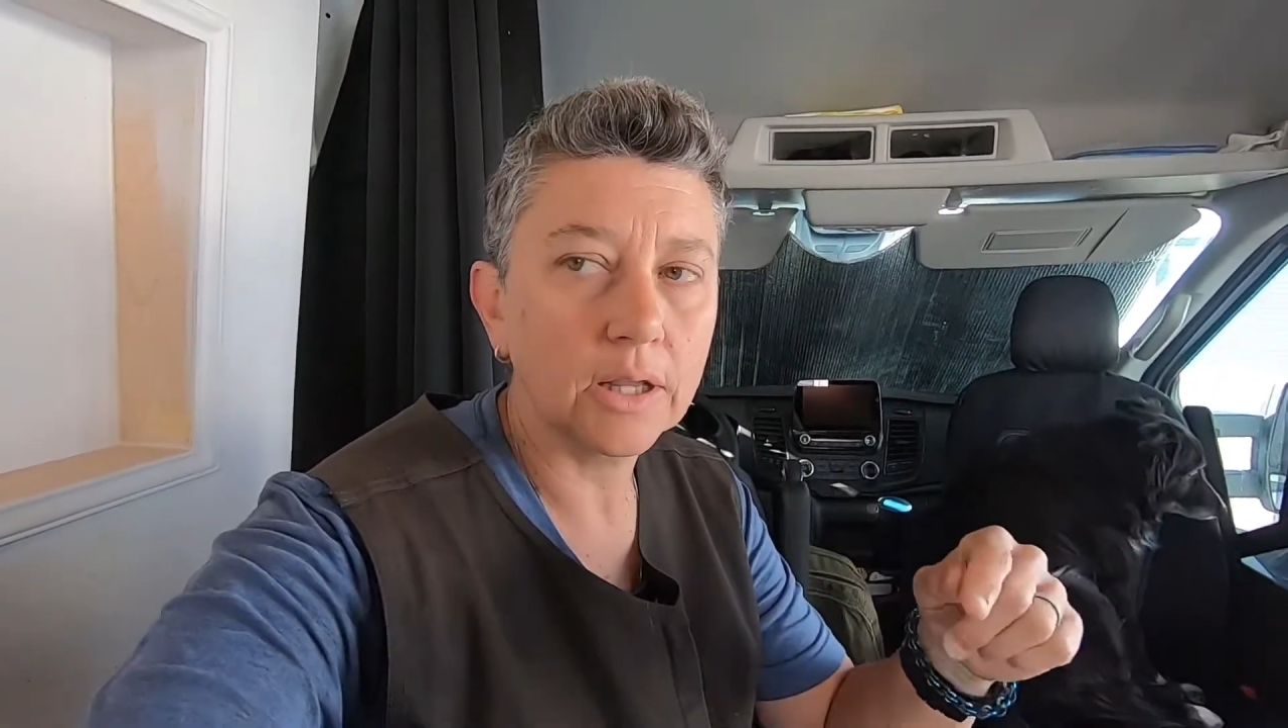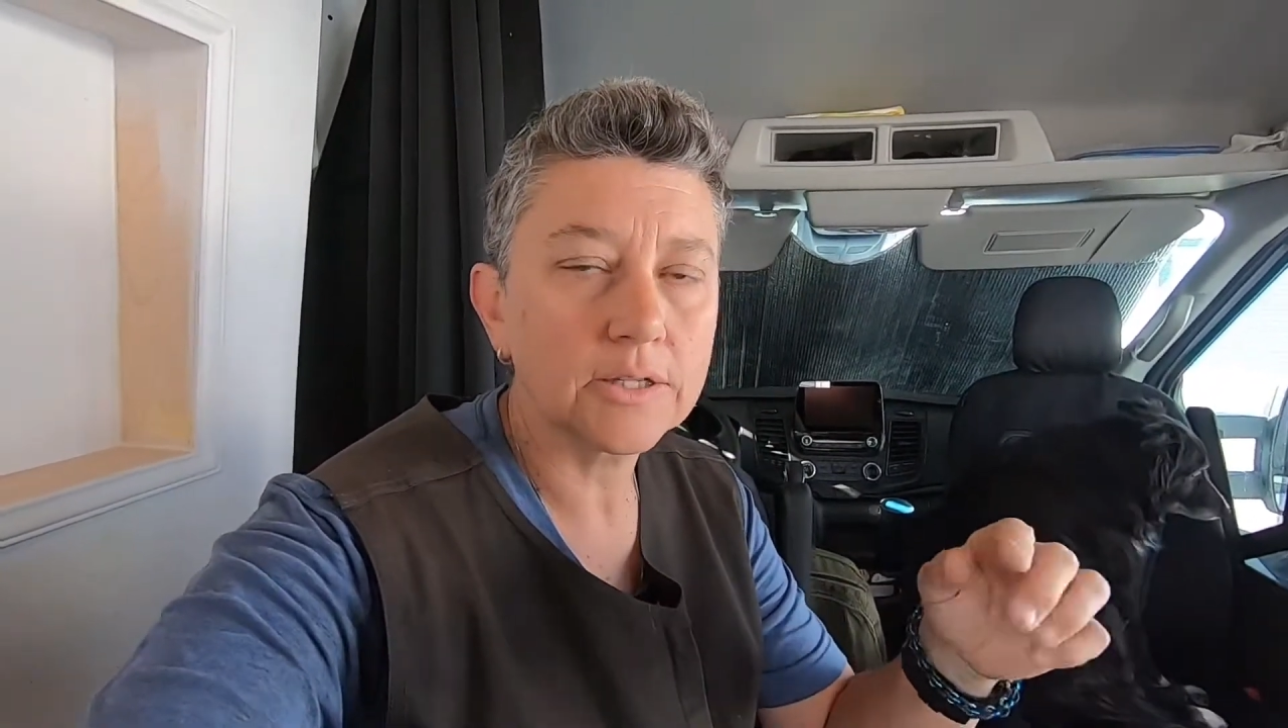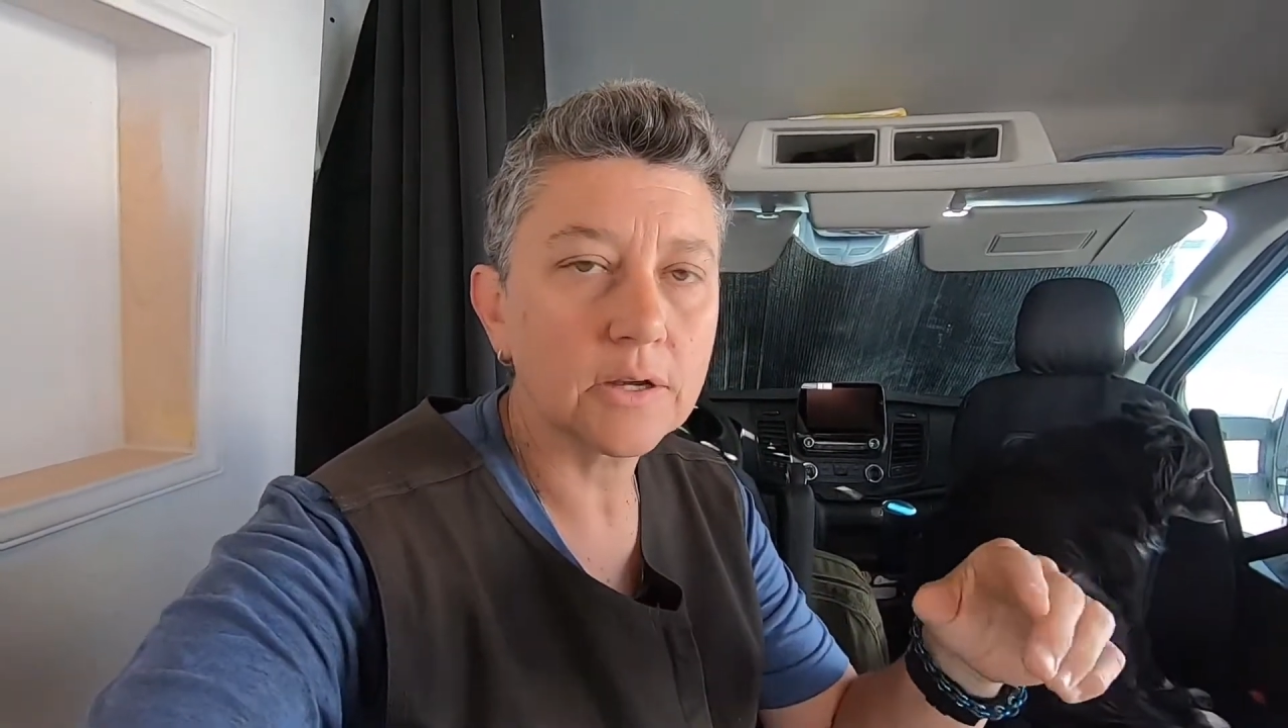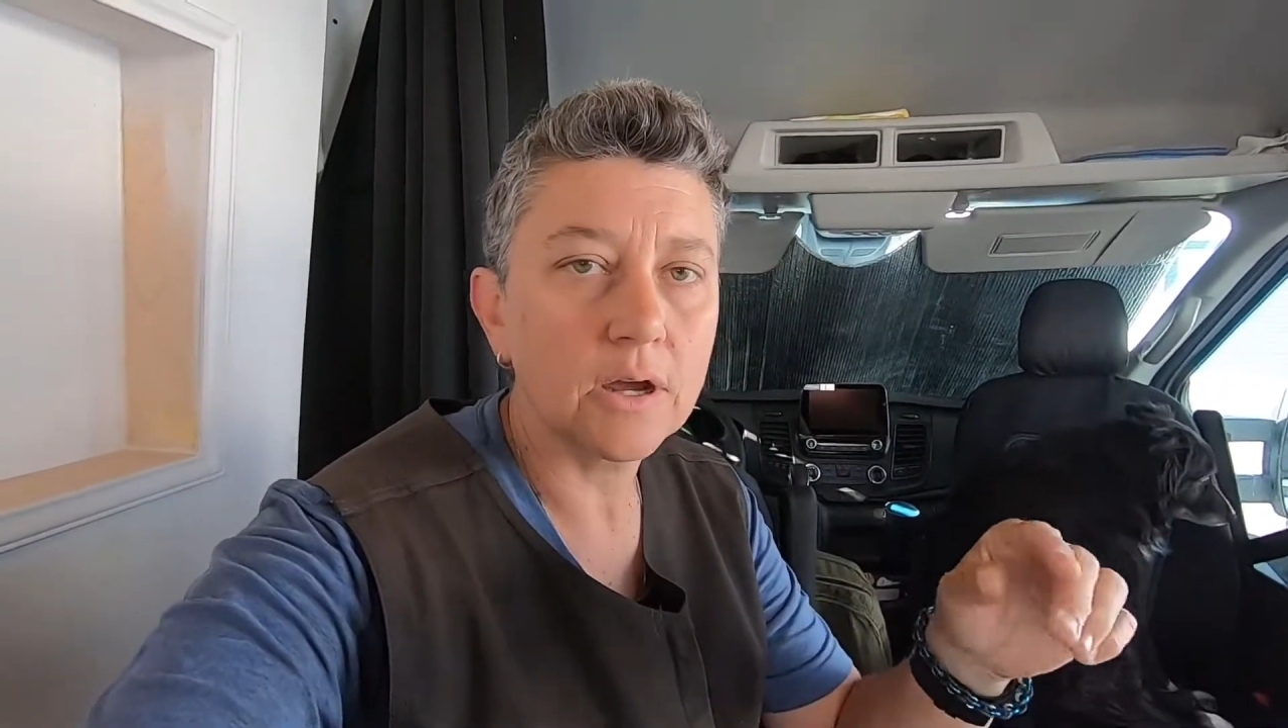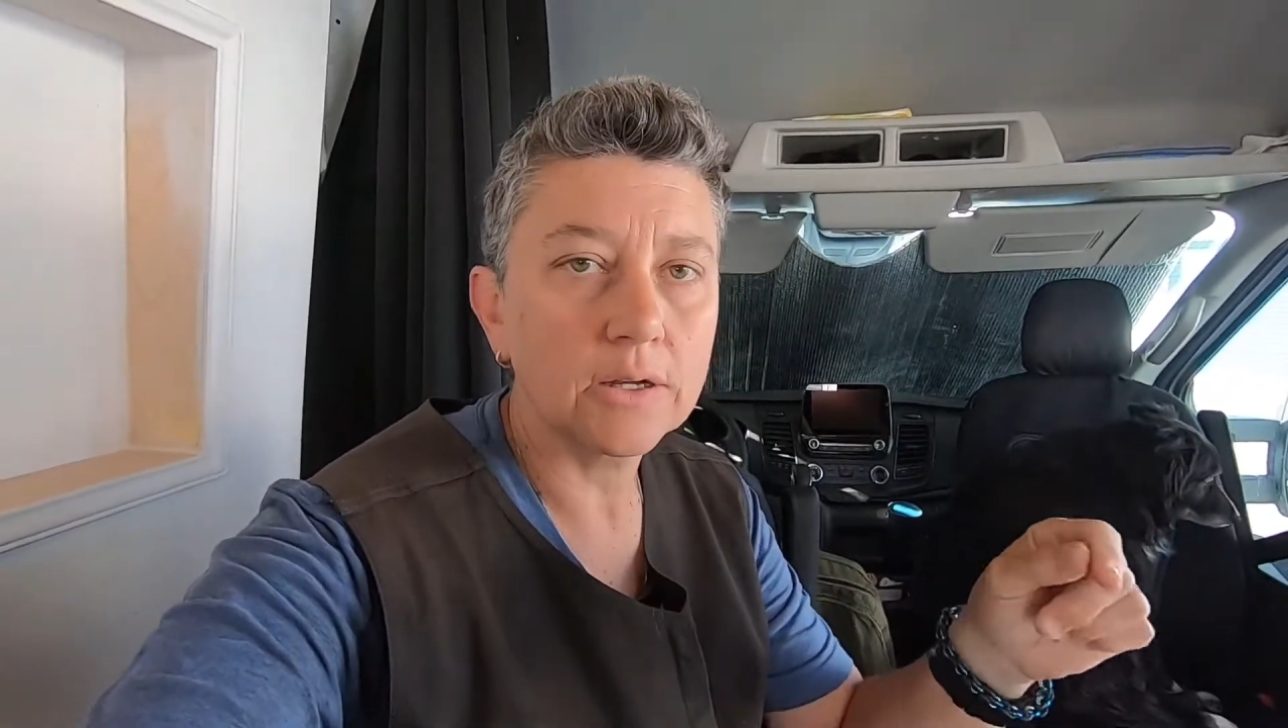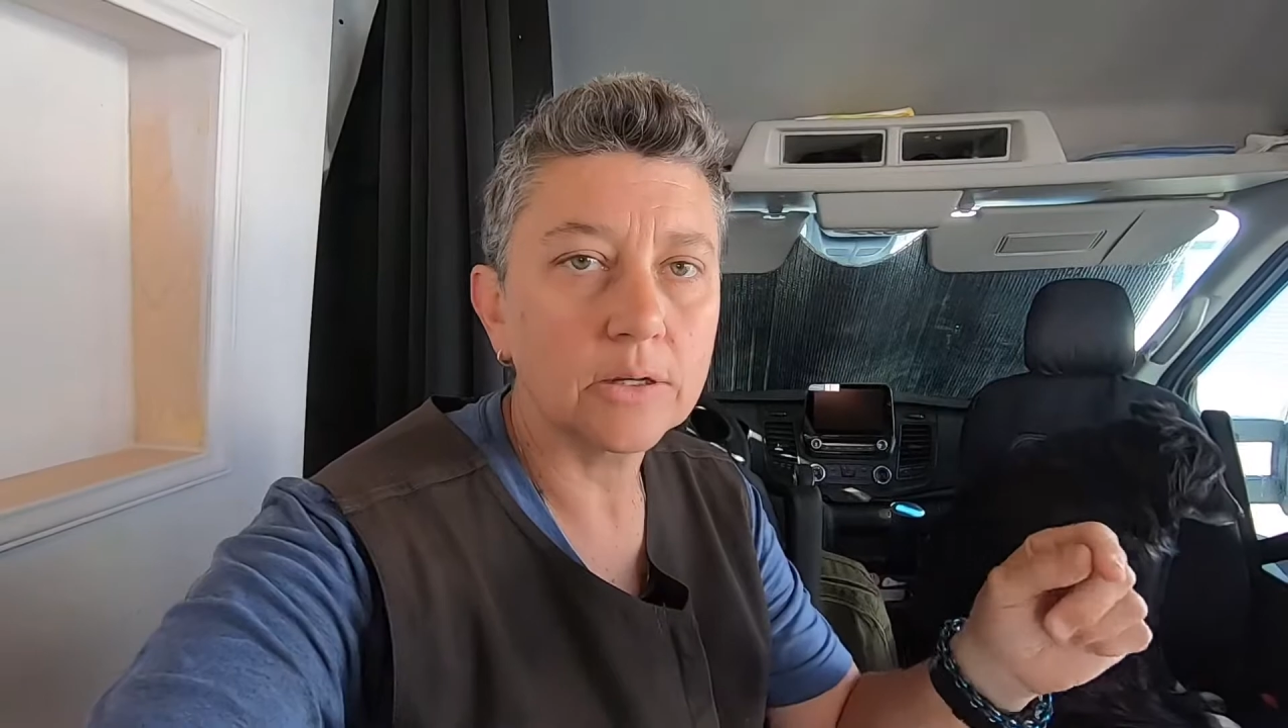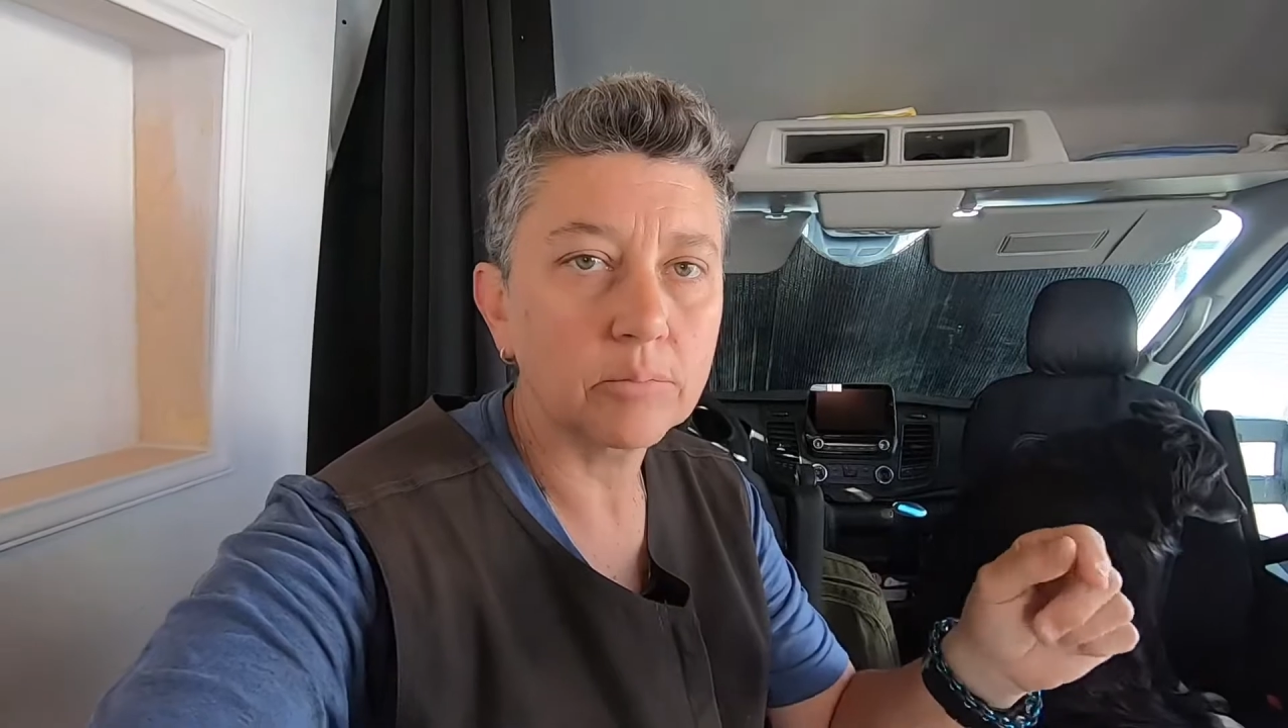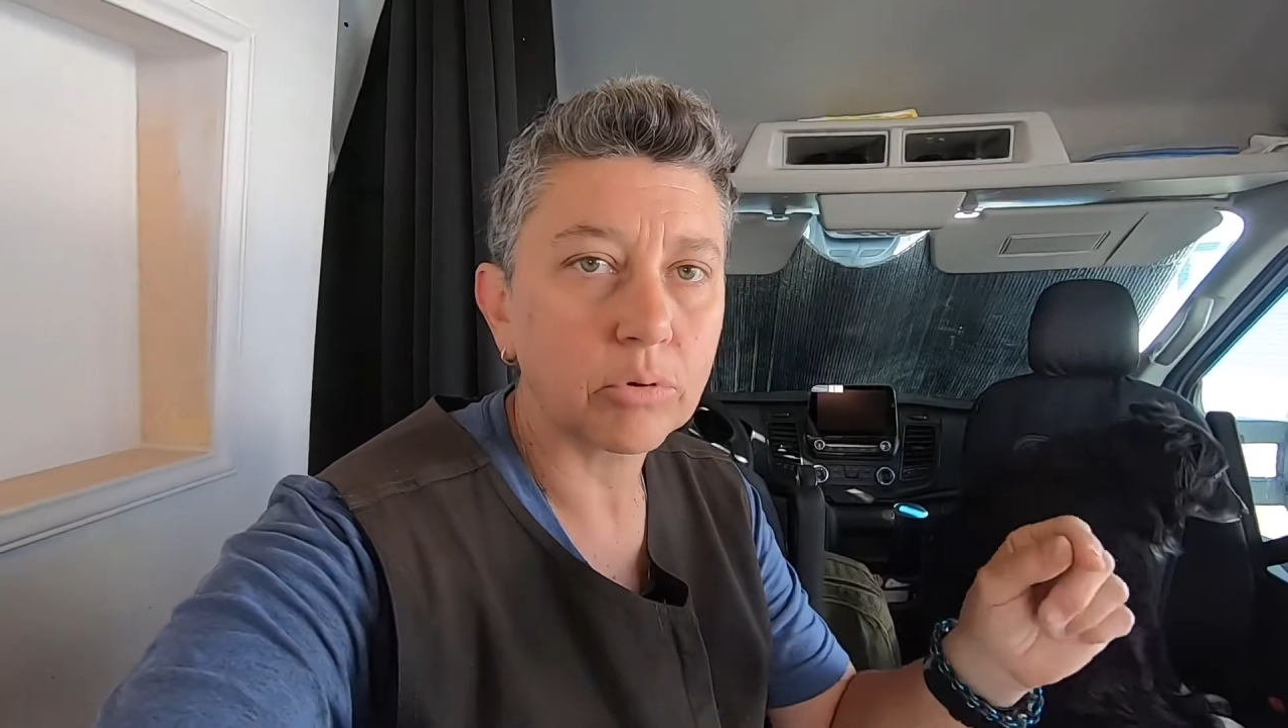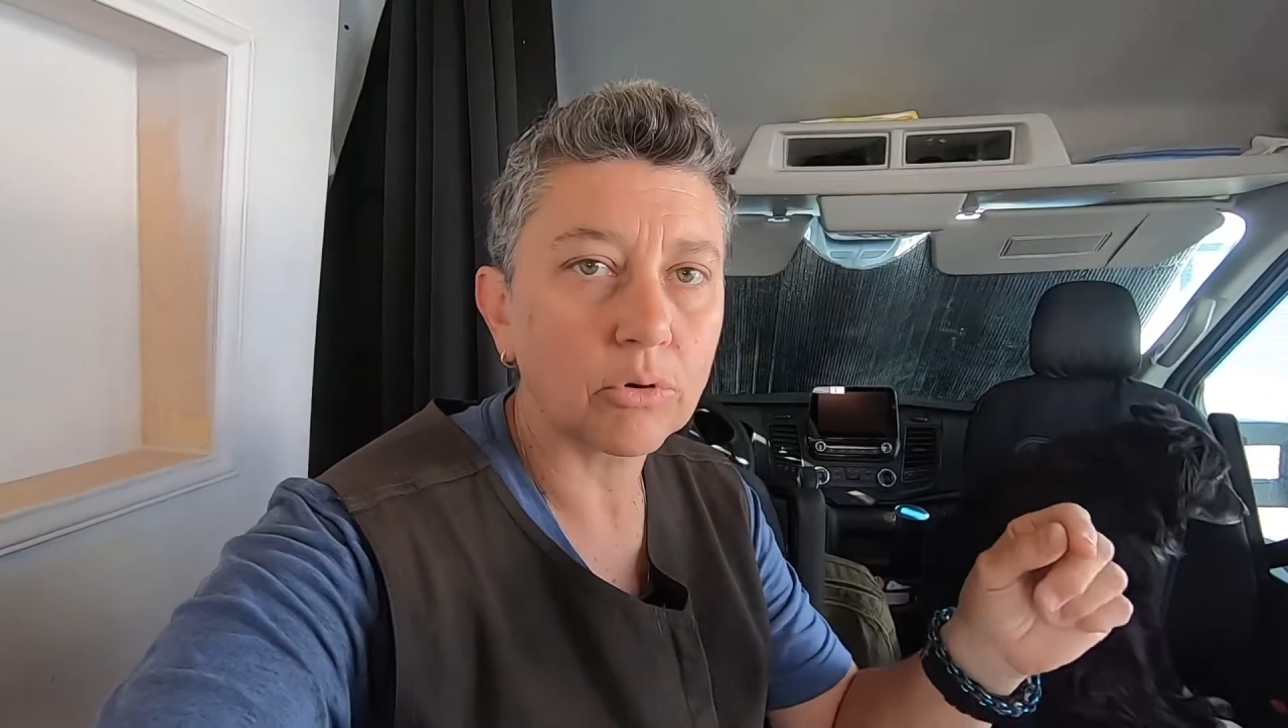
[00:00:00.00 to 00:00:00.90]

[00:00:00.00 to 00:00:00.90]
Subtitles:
clicks on, then